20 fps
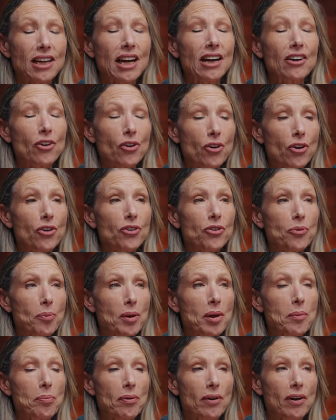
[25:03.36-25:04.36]
can hurt
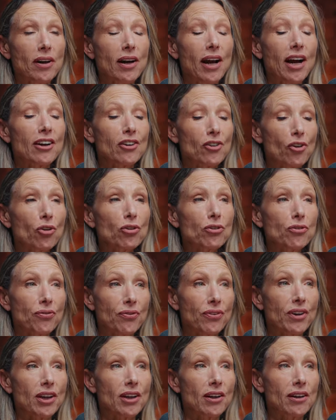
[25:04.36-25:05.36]
people and not
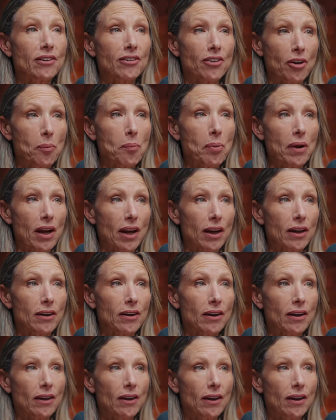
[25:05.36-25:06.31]
feel their pain.